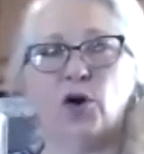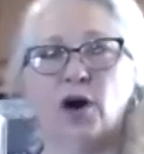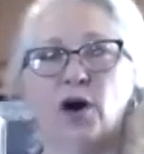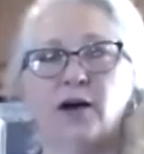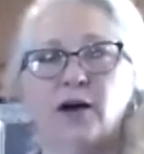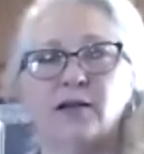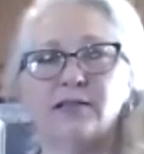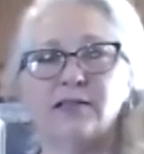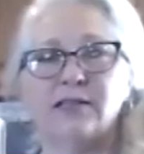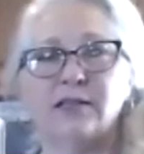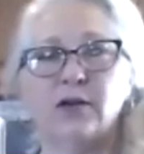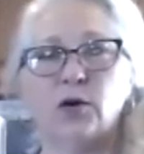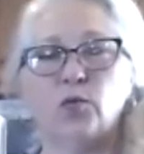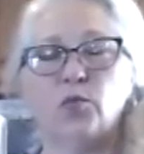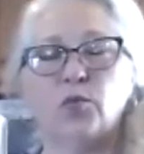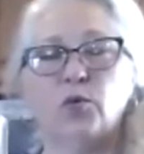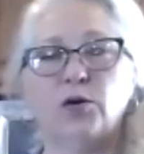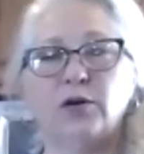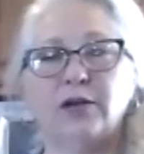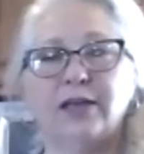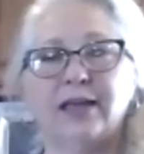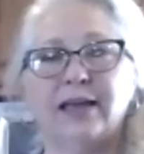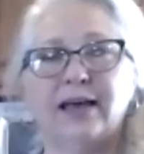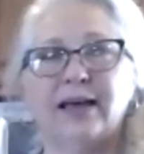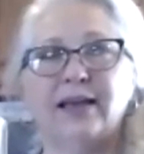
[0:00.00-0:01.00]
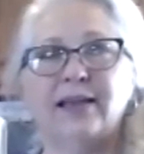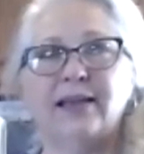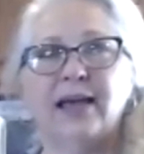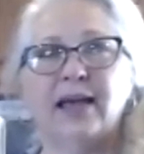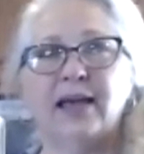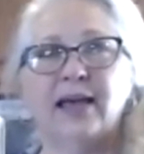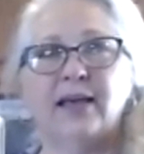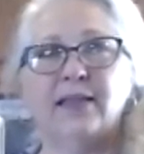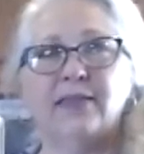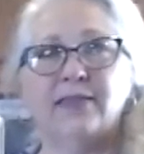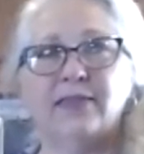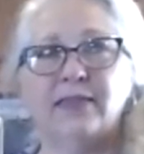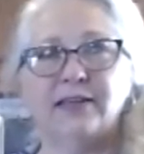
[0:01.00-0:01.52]
also will get
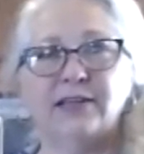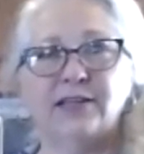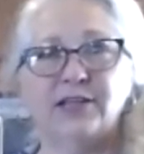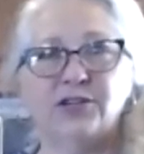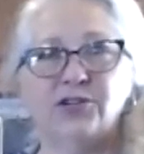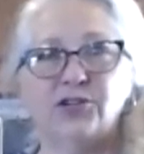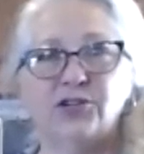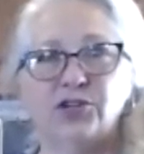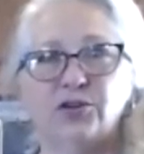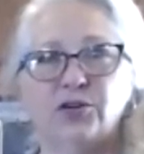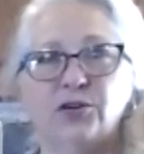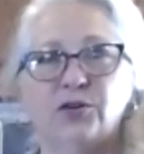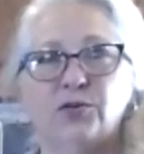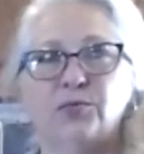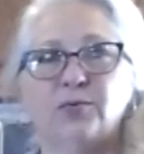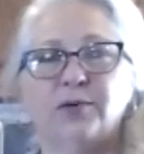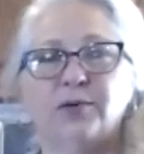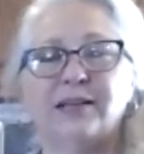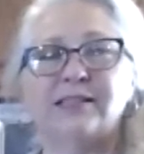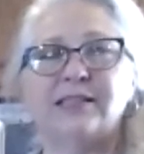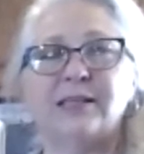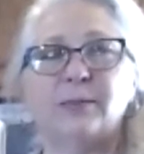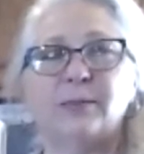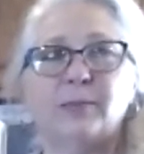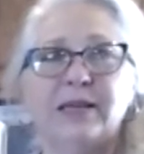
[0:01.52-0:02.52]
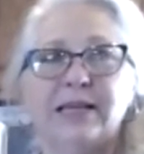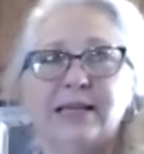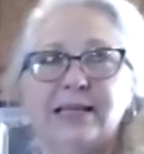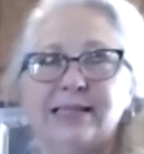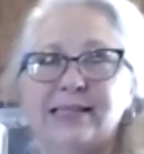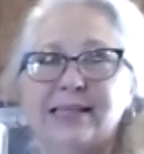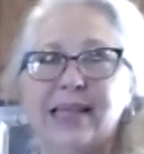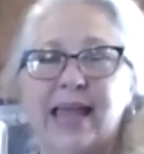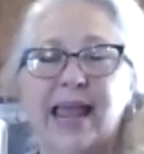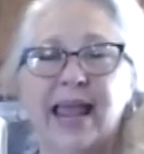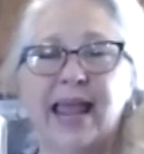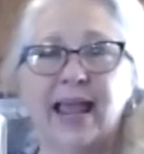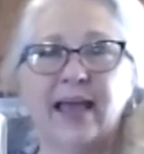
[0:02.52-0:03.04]
the digital recipes
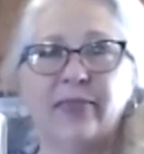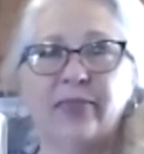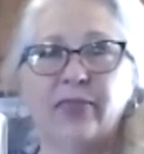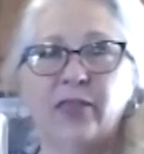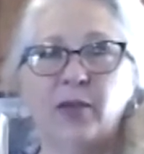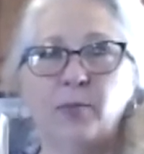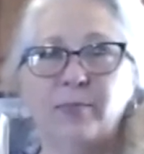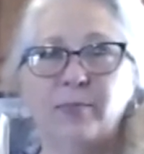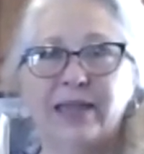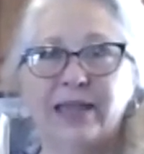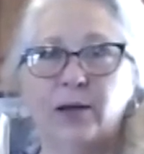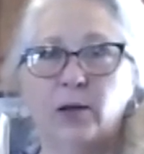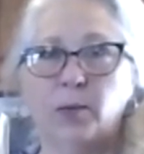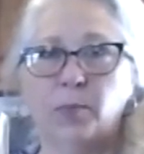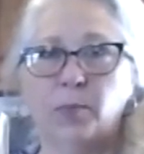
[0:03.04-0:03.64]
and the meal